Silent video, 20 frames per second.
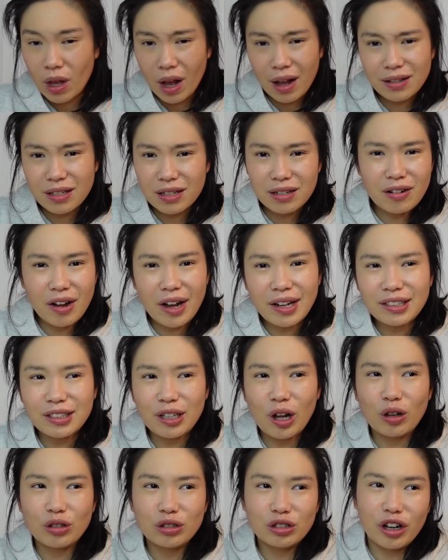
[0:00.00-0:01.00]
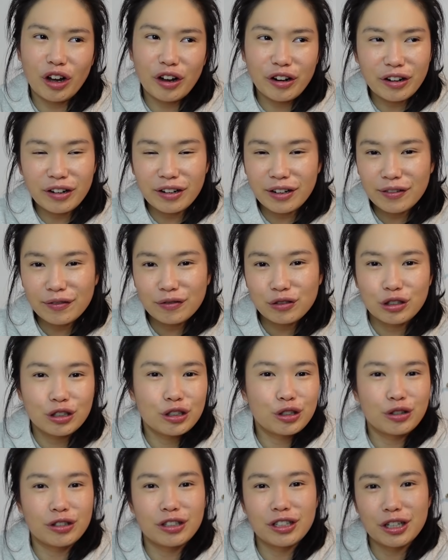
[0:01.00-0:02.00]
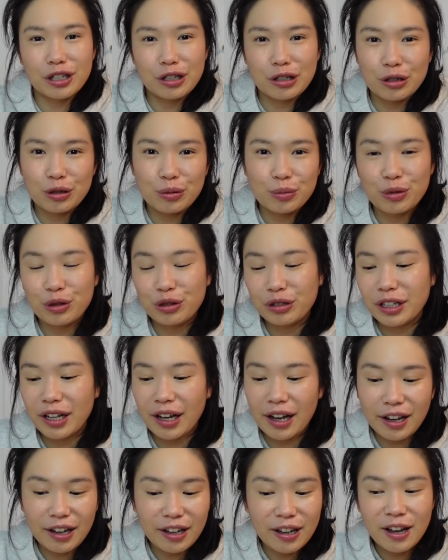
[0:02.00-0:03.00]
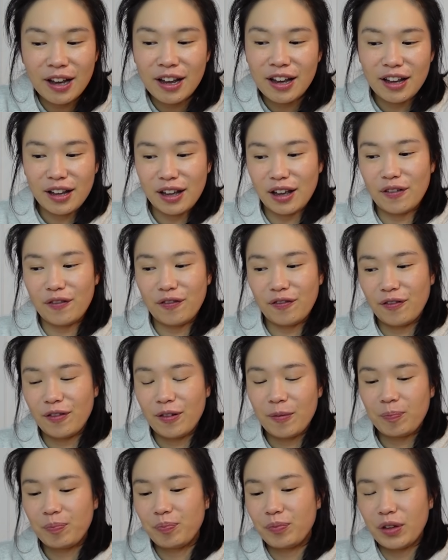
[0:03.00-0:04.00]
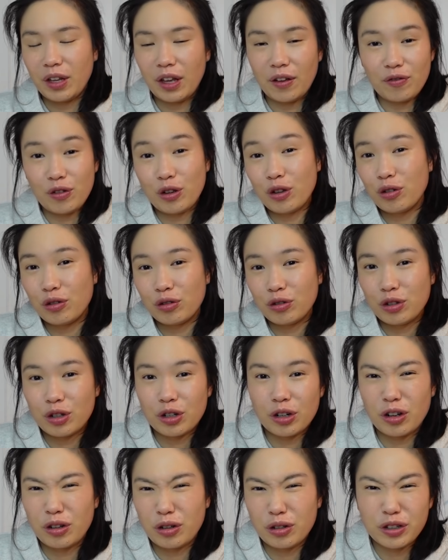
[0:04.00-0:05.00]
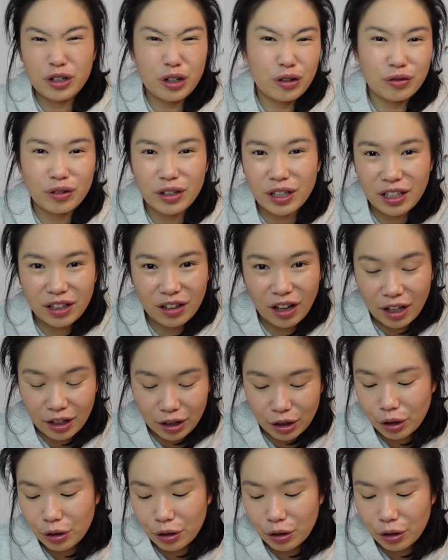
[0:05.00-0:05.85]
It's a nice alternative to traditional mooncake if you don't really like